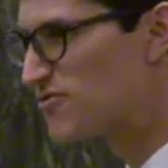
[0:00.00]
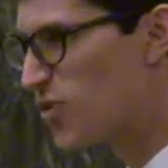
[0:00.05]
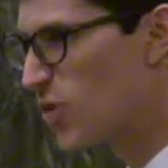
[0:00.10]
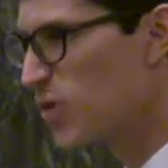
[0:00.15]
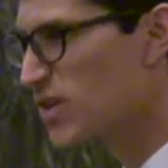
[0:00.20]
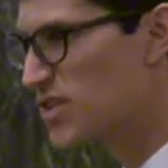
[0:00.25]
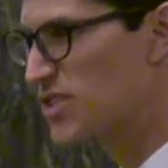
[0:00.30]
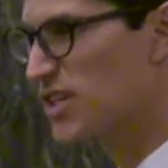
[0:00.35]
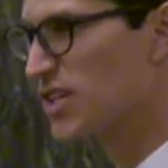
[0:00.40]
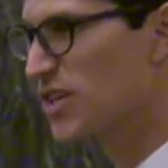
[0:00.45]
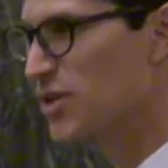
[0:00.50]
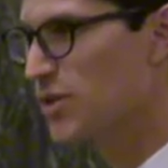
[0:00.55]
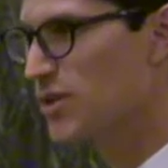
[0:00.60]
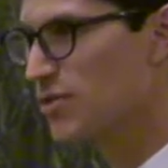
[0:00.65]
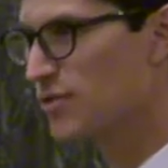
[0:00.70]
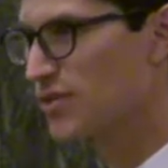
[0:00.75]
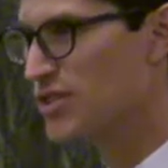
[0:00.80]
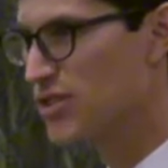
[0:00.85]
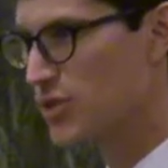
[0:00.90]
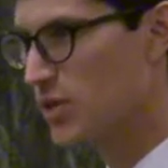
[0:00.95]
forcing you to
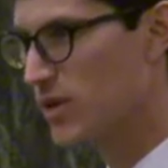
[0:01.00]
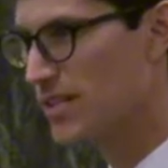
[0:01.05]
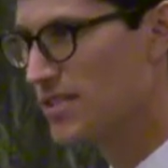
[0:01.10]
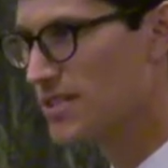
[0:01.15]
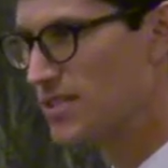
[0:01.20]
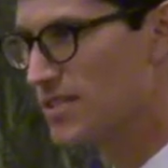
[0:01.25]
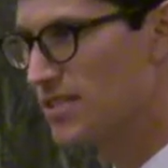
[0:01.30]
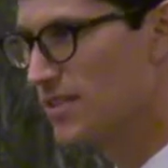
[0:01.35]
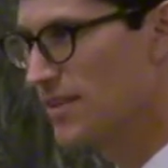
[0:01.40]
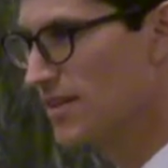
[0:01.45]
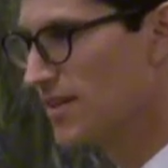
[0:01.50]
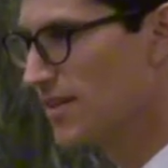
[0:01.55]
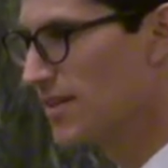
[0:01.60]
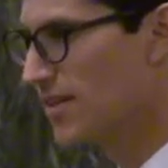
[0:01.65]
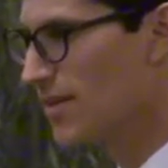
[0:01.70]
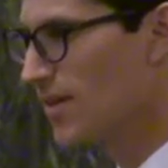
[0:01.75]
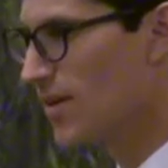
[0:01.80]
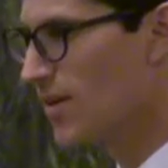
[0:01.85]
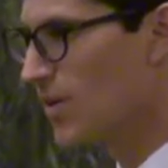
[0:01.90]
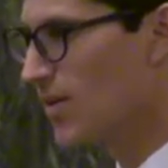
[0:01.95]
rejoice,
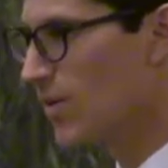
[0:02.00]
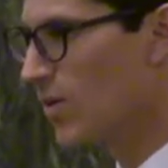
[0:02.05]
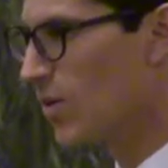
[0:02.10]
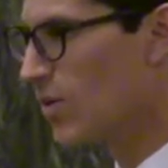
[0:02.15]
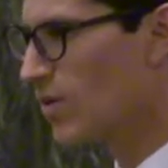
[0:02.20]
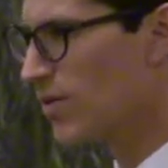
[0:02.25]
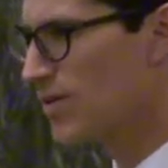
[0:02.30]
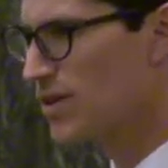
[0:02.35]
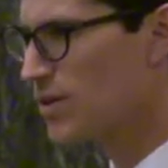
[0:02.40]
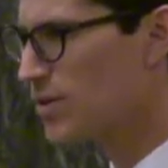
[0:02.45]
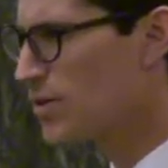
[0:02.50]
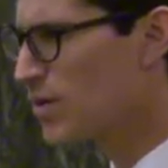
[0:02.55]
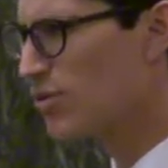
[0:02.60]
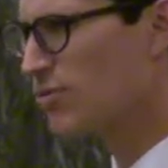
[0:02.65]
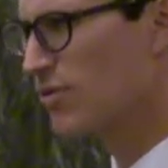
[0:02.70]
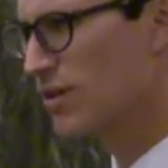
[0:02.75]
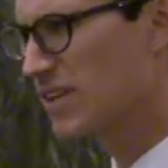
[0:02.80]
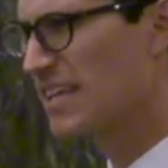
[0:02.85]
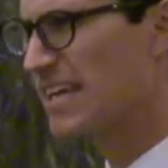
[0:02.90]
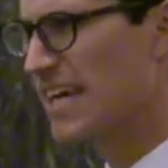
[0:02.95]
or that you
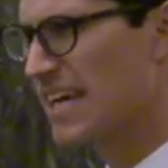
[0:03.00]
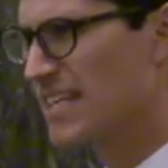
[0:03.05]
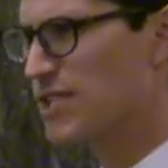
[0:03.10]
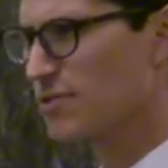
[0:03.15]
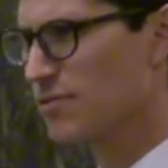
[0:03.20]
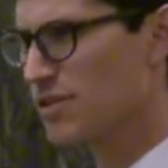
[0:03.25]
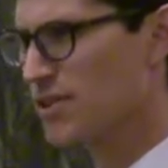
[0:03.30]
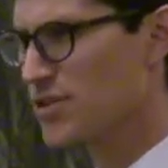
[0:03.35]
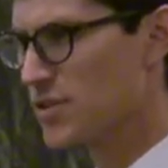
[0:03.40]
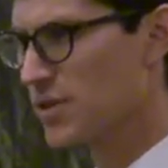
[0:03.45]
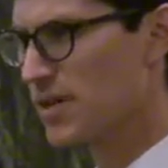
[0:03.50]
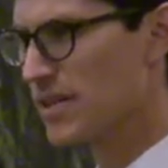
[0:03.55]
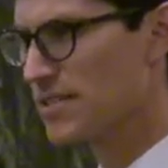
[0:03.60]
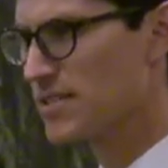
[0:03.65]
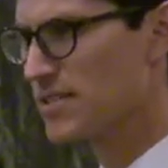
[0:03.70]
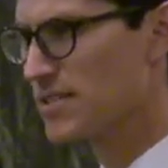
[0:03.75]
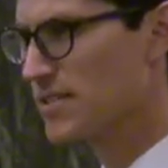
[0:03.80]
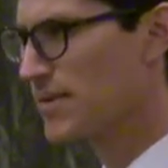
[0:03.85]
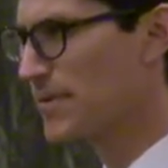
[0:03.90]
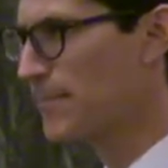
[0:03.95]
don't really get to
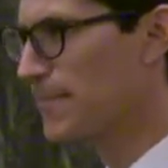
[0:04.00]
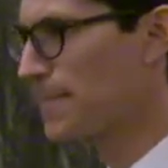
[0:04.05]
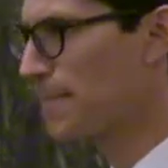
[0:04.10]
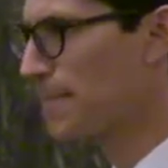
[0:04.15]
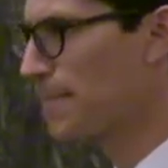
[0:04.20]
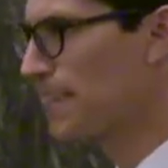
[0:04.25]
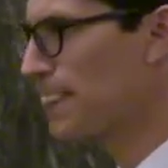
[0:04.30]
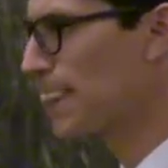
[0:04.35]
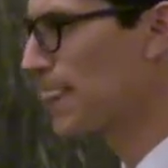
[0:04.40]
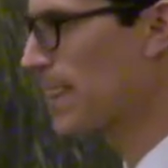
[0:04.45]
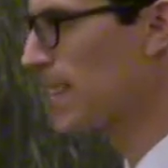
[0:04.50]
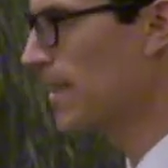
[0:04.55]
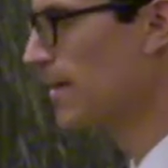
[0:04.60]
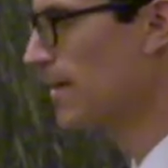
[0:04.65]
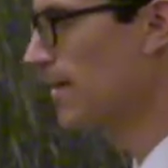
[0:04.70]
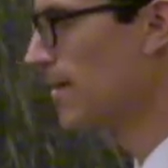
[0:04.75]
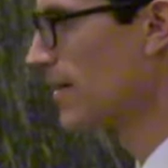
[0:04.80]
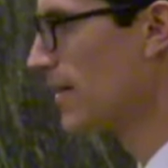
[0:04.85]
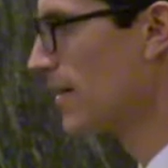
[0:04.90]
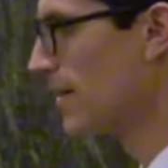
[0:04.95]
rejoice.
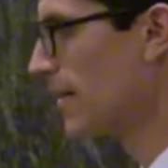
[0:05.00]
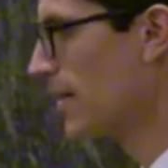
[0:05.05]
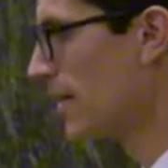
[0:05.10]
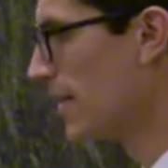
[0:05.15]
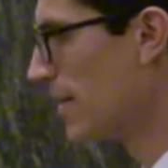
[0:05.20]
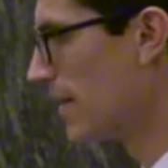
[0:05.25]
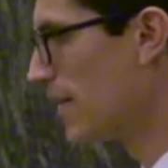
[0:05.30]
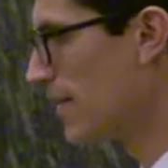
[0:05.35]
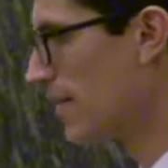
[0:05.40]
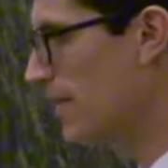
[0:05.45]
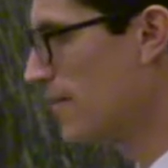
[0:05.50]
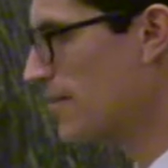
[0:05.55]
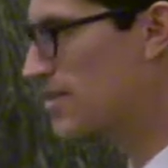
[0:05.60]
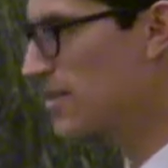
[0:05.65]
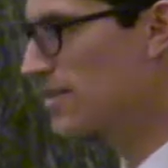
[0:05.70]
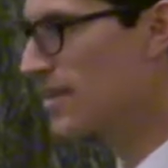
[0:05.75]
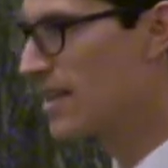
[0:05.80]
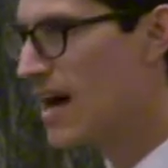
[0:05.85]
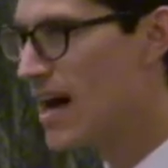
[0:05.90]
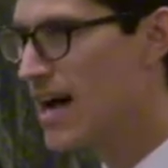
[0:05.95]
There's
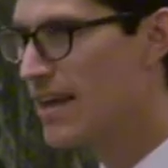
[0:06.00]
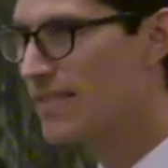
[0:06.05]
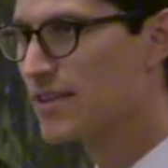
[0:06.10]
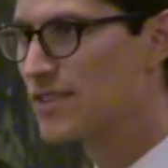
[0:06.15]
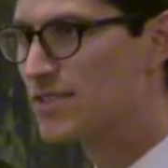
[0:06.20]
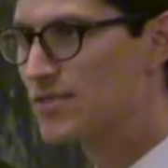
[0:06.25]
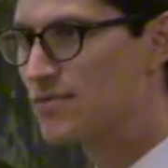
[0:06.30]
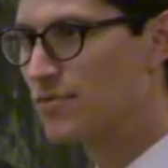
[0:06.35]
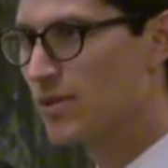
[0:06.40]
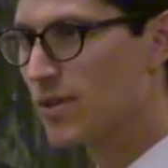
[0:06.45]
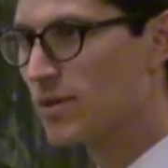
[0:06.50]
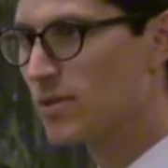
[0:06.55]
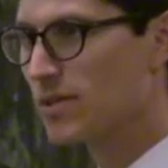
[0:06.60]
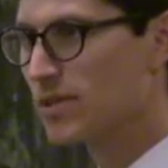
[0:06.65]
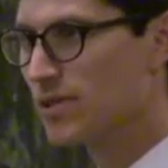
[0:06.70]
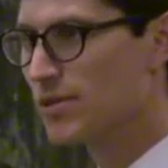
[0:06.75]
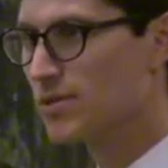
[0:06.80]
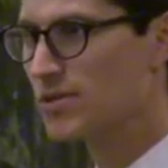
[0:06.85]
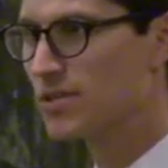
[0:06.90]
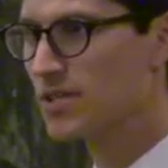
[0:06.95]
a line that's
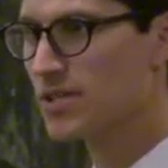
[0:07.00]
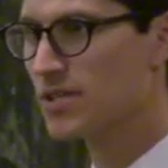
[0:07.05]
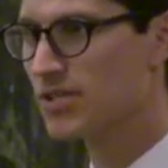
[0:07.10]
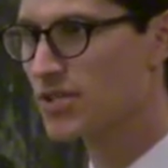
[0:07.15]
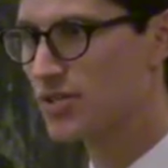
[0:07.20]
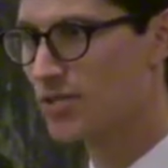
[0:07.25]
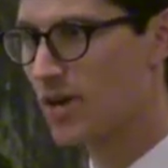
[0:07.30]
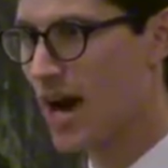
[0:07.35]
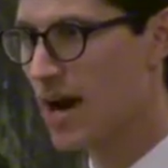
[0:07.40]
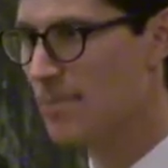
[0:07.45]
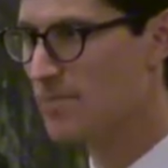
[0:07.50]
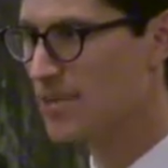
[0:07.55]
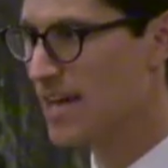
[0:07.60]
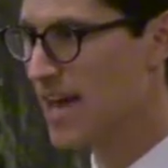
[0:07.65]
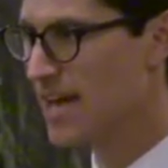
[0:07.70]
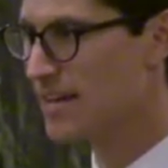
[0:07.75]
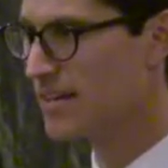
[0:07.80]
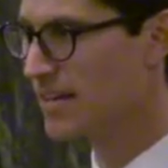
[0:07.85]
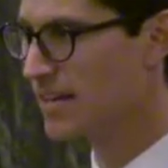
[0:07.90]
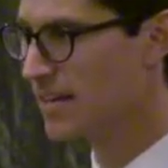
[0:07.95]
frequently used to describe
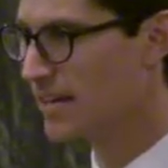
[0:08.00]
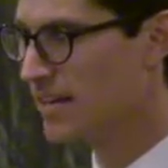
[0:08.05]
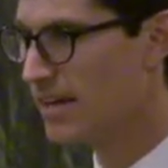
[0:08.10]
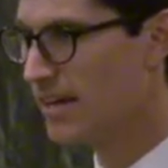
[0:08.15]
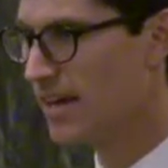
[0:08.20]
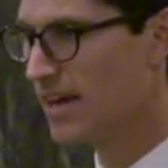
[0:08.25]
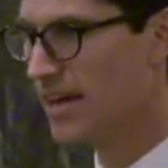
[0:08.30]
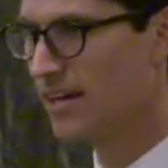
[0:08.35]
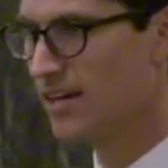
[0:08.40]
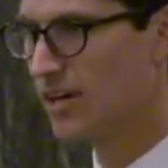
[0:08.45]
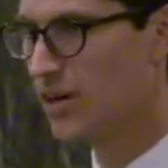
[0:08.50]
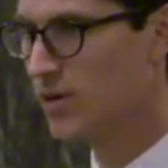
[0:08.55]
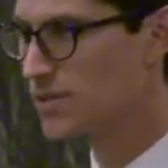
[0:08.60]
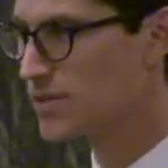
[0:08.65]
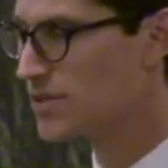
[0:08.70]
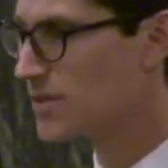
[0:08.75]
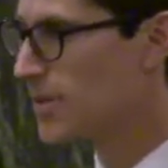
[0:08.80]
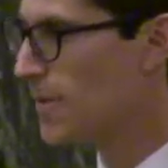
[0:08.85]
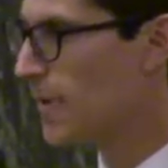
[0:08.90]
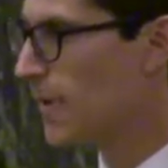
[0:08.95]
the ending, and it goes,